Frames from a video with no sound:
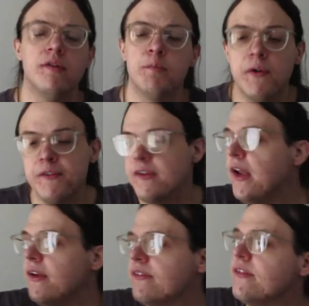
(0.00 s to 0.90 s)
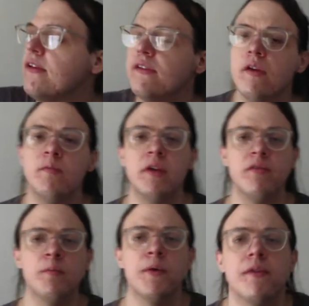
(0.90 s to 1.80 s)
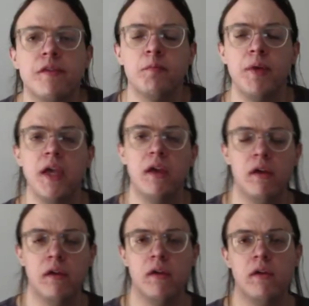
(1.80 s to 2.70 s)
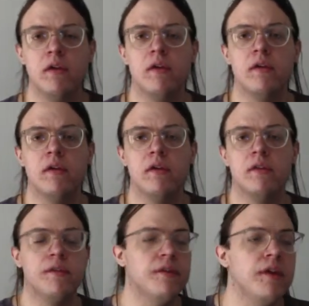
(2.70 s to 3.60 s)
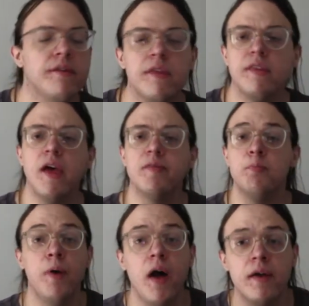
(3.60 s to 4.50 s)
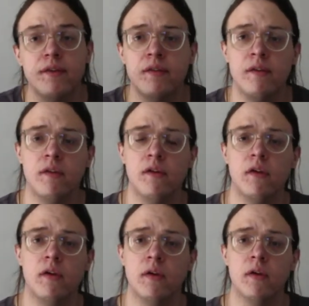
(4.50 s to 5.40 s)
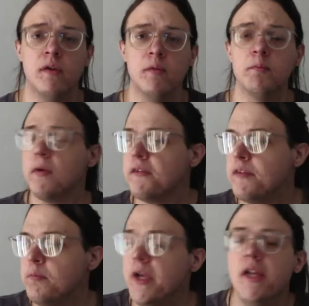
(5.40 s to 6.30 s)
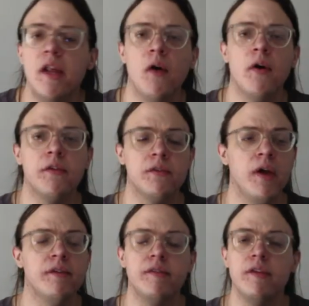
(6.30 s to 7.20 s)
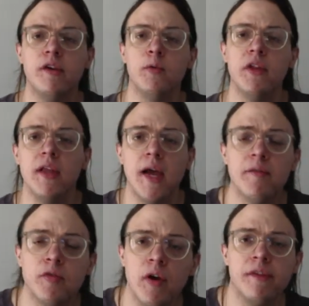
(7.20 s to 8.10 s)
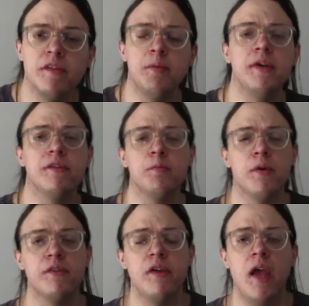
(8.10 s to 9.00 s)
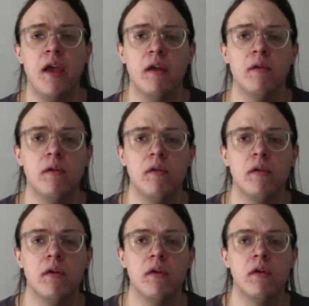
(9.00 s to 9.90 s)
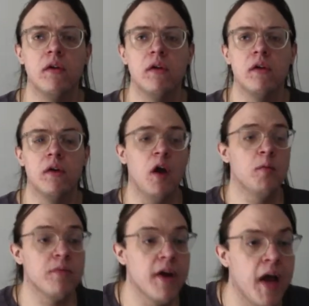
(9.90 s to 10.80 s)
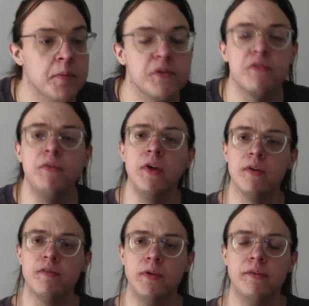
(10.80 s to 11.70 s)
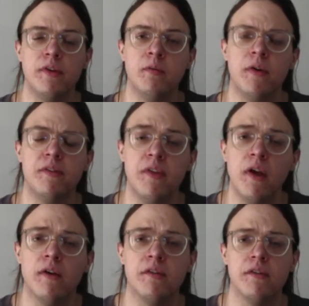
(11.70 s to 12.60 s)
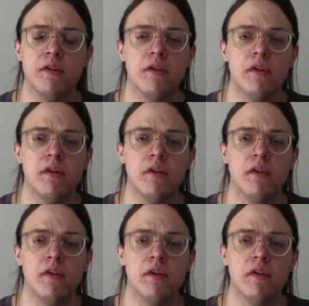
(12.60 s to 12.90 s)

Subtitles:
Person A steals something from person B. The sin is the theft, but person B now also has to deal with a lack of trust because of person A. Perhaps fear of losing what is theirs.